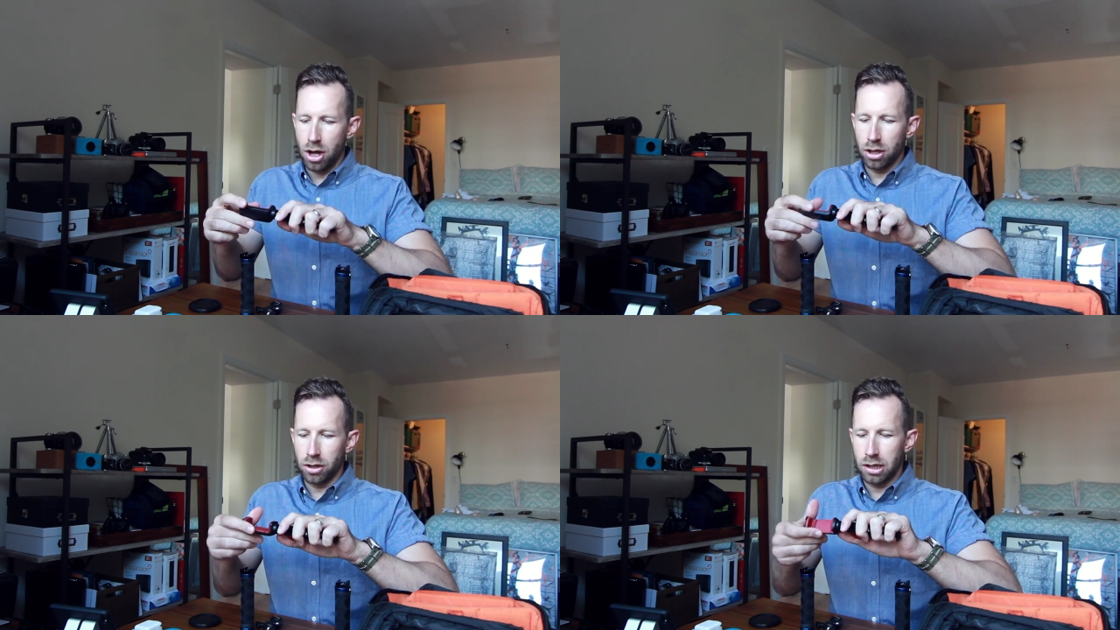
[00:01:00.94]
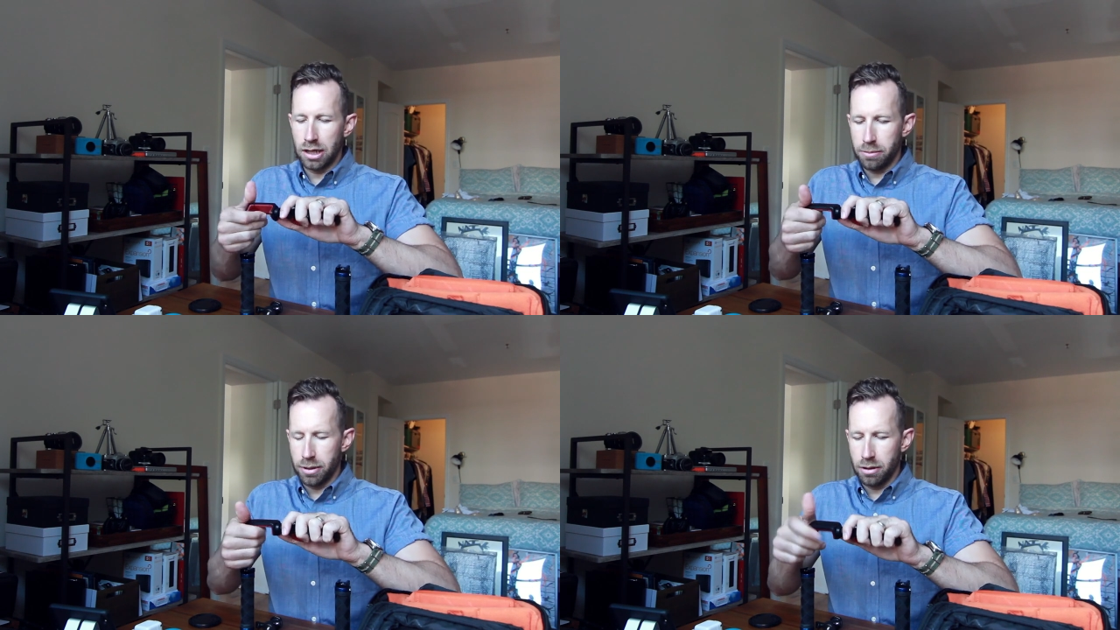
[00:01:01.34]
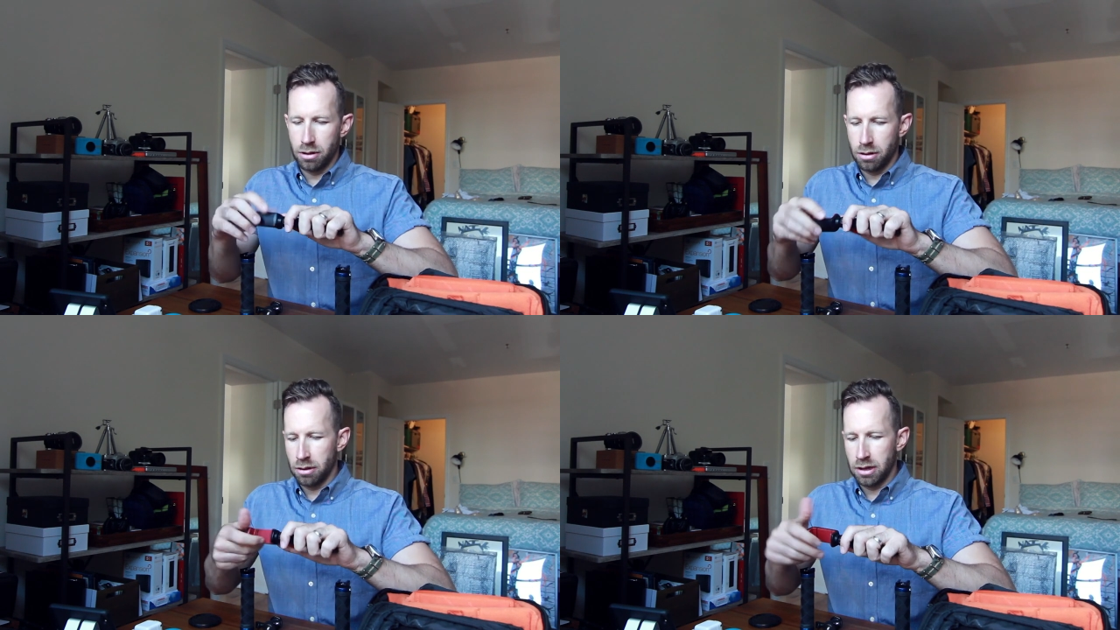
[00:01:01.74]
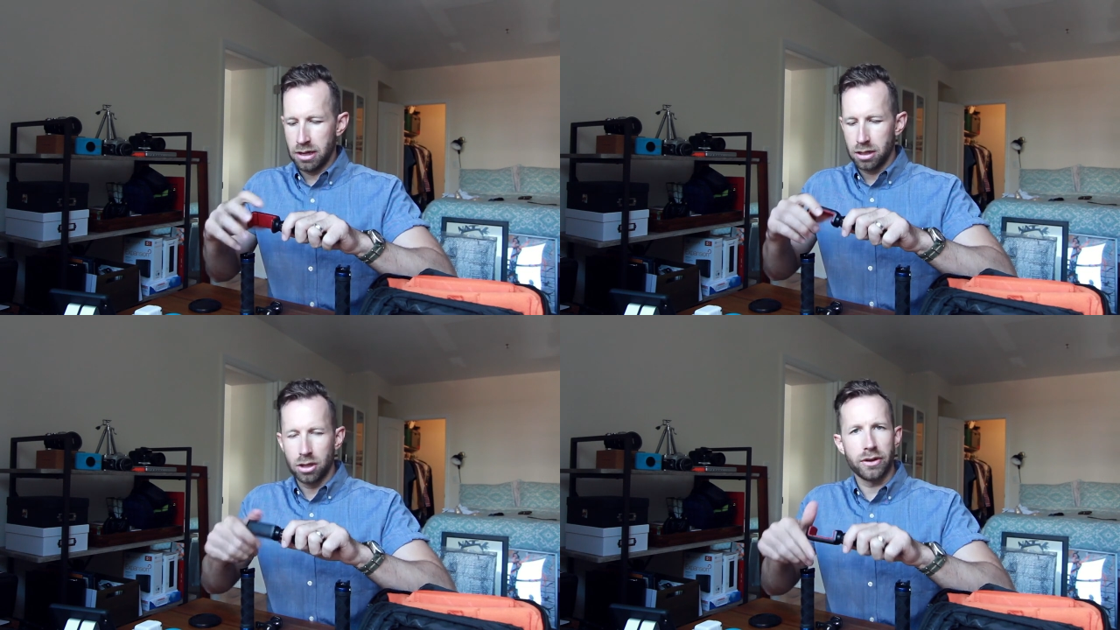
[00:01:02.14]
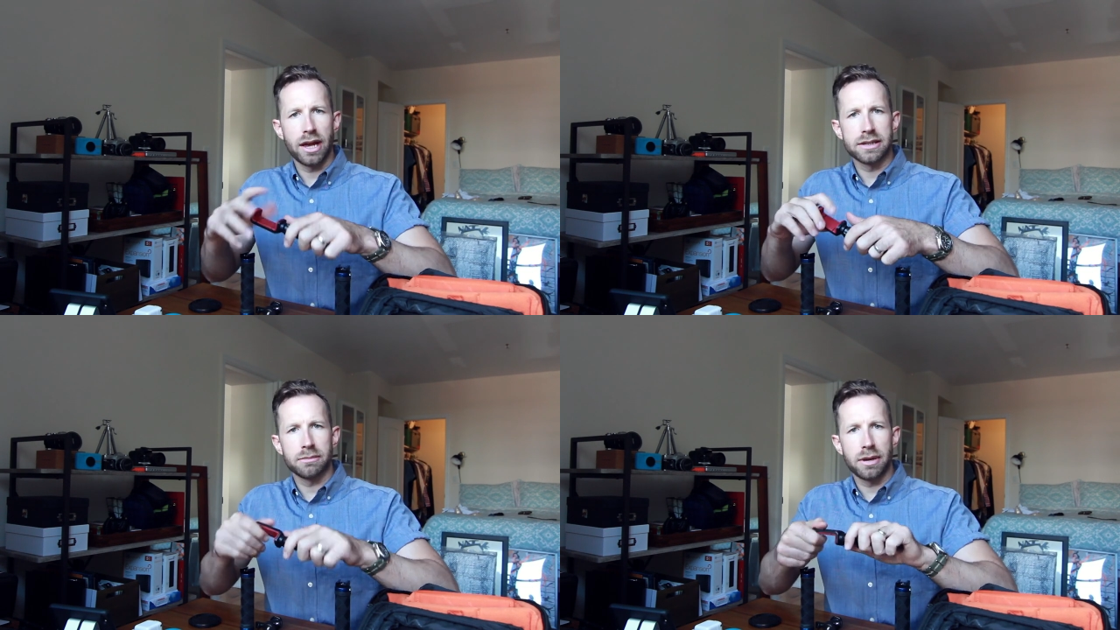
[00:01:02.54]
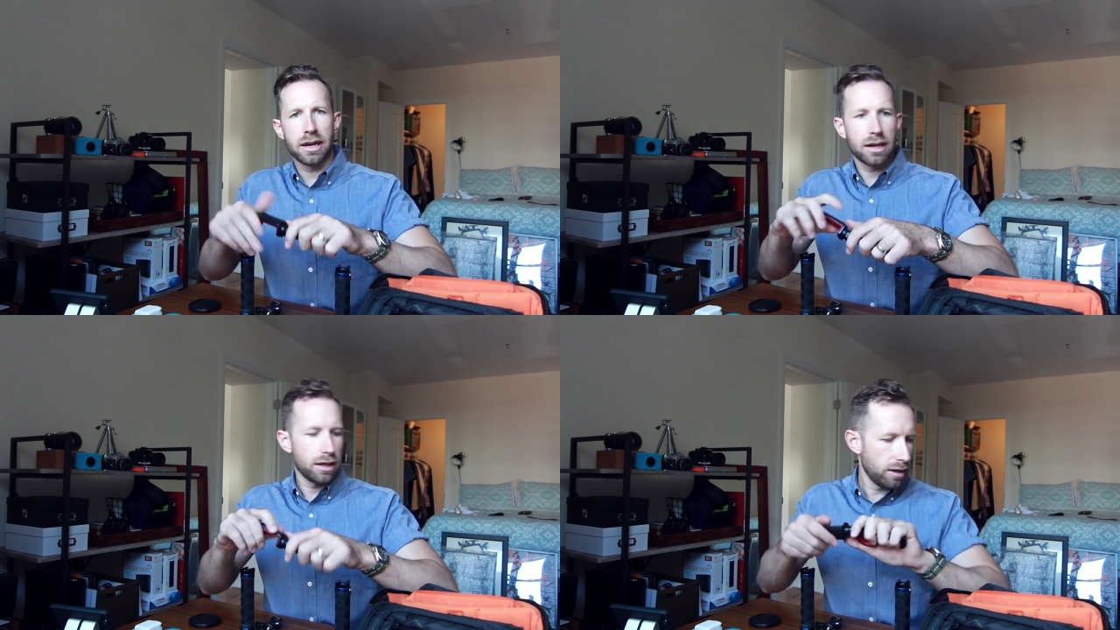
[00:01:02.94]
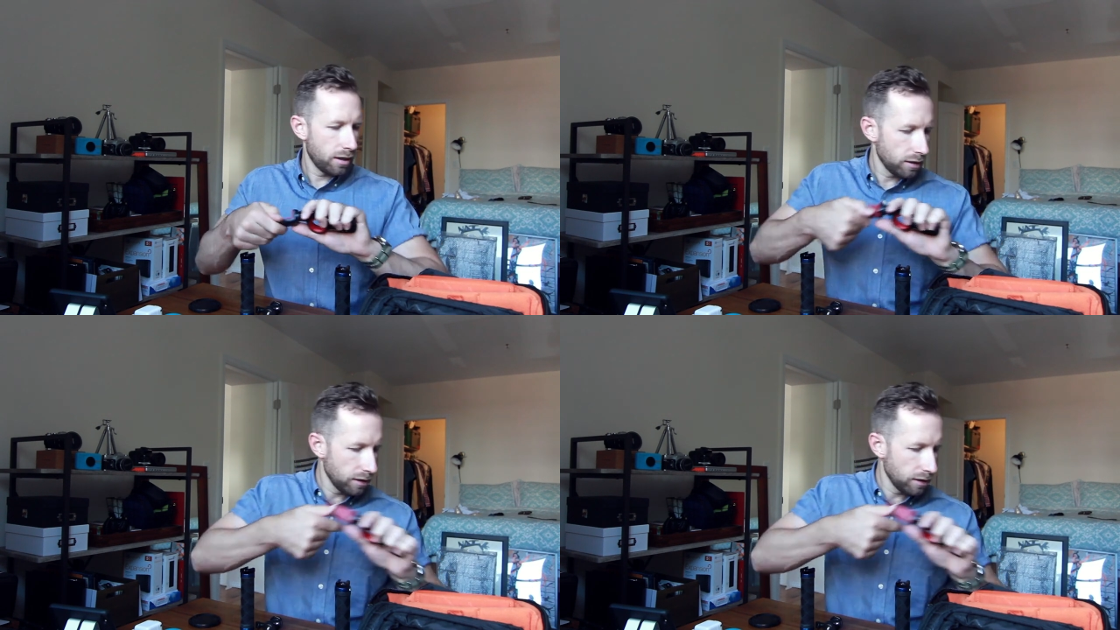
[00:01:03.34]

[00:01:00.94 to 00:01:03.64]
Olloclip. You know the guys that make uh,